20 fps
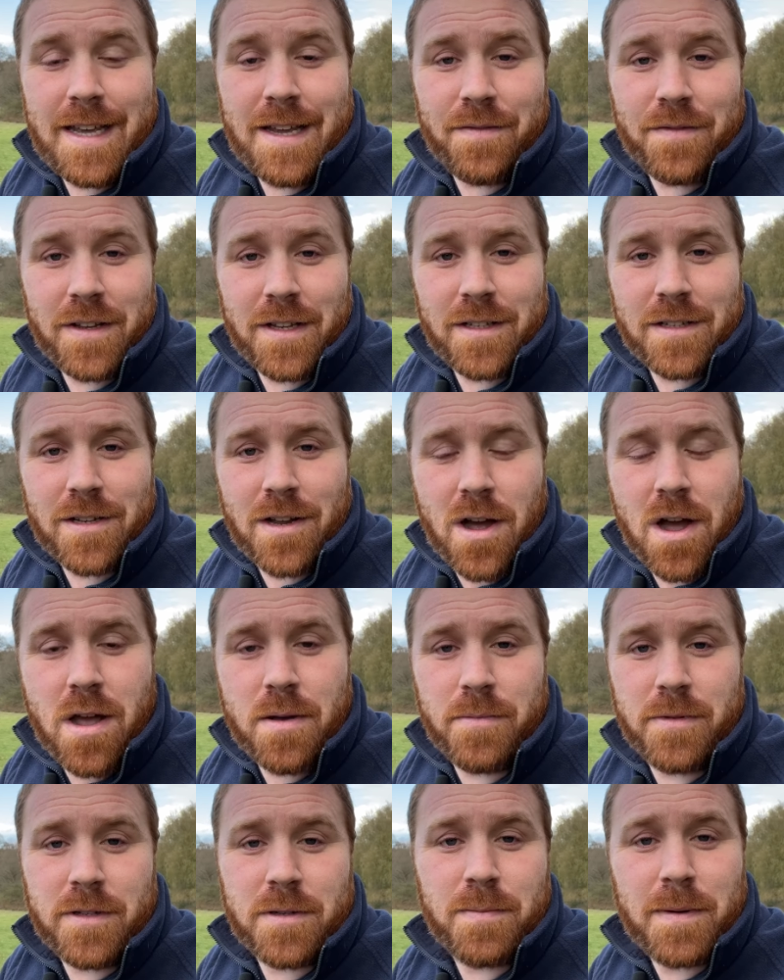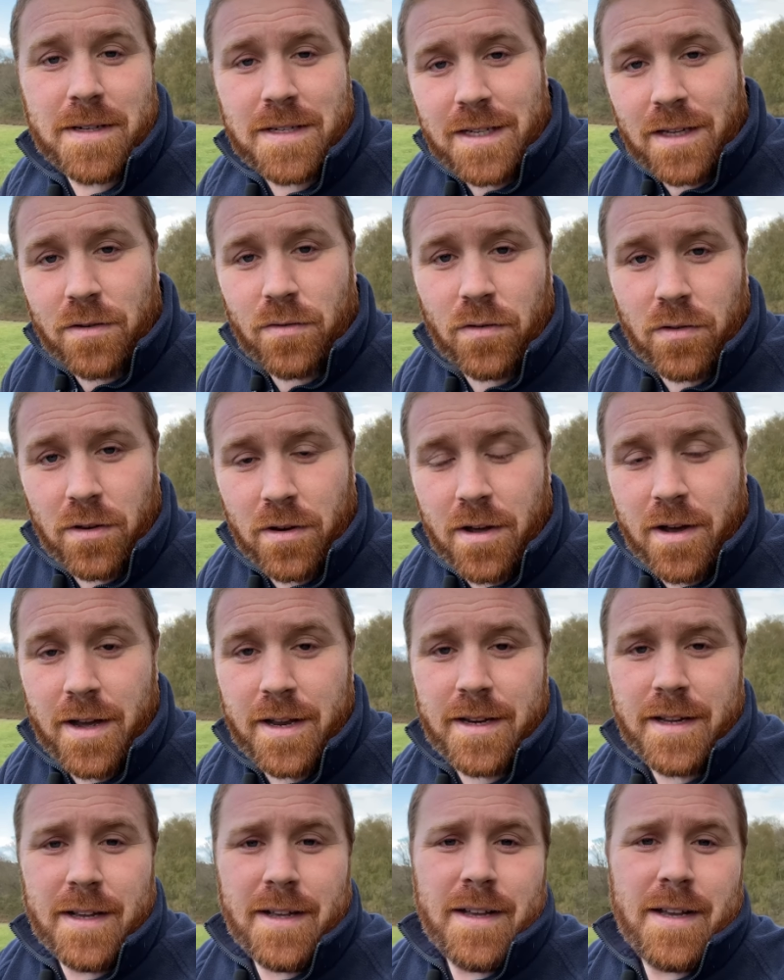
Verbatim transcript: evening time, especially through the night,